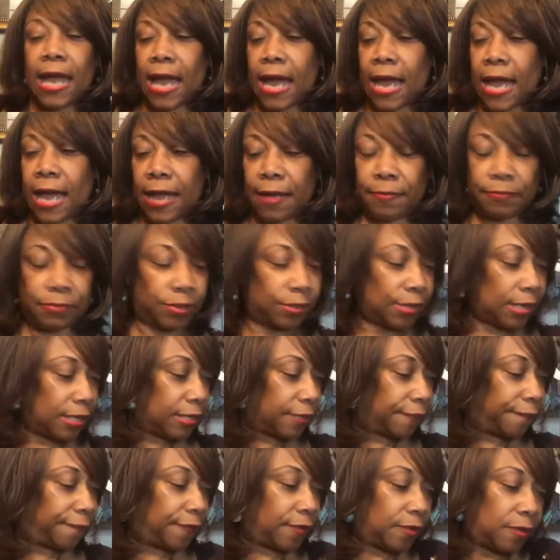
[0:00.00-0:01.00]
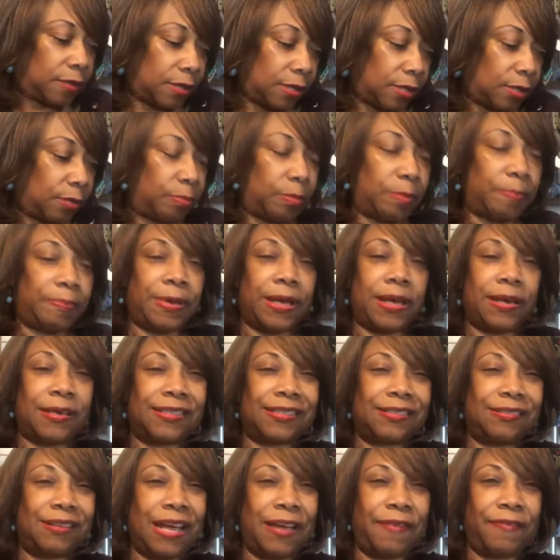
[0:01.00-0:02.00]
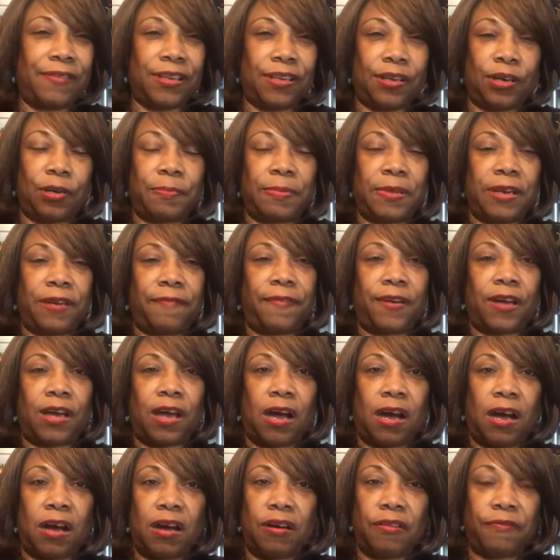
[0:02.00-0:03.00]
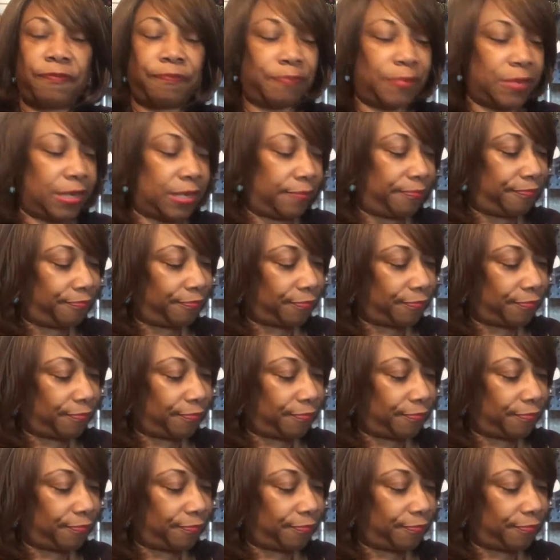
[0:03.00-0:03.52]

I'm starting to feel a little bit better. Still have a little bit of a cough, but